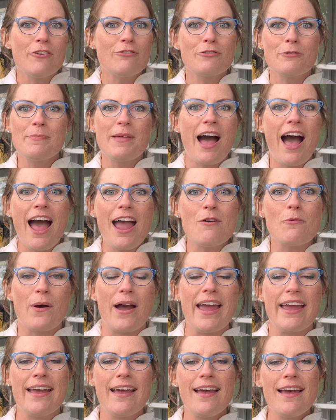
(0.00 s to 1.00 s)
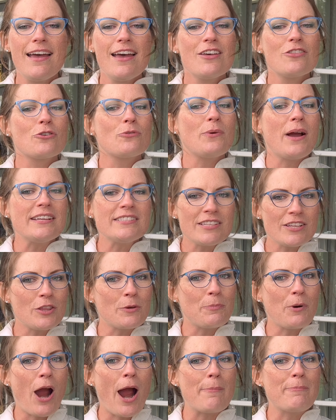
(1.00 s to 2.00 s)
from the highway. The rest of the
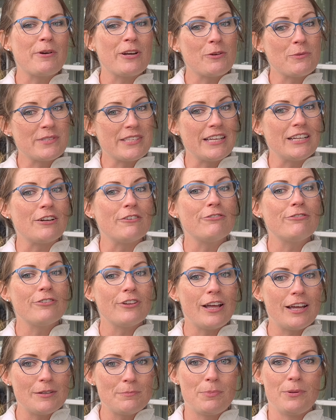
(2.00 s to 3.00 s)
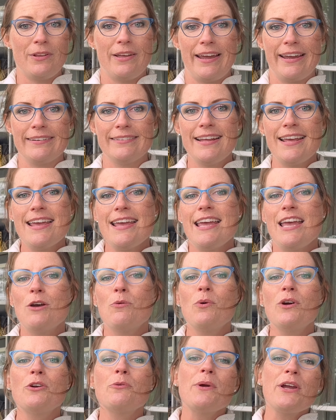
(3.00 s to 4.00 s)
property was in a floodplain. It
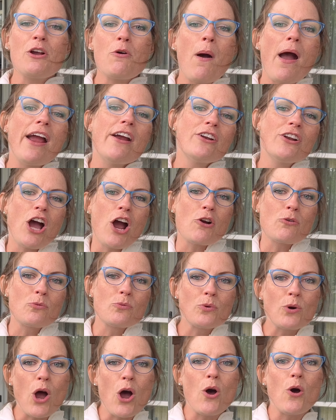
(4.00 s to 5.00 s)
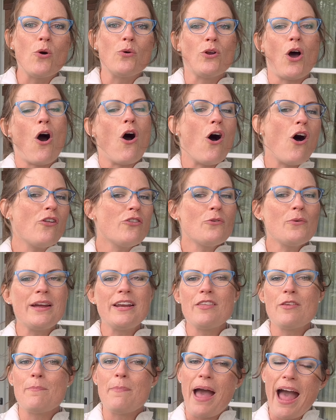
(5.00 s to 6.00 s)
would have required a road all the way
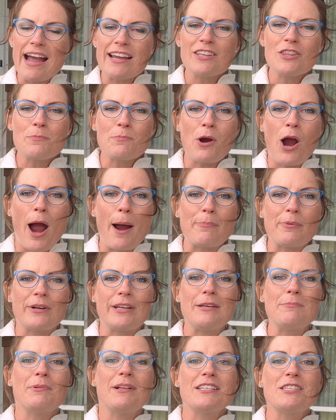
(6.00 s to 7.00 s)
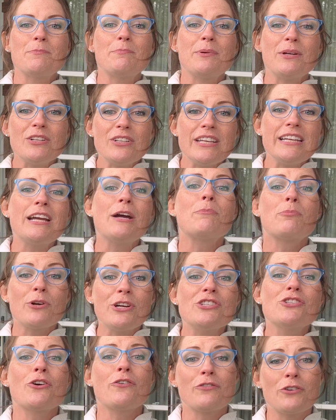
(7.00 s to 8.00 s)
to the back of the property, plus building a
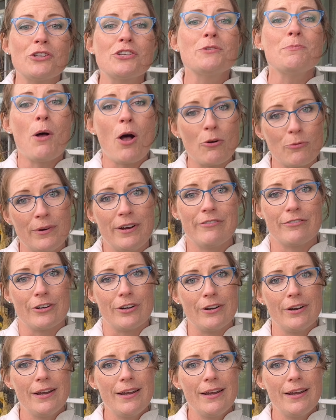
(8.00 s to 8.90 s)
bridge over a small river.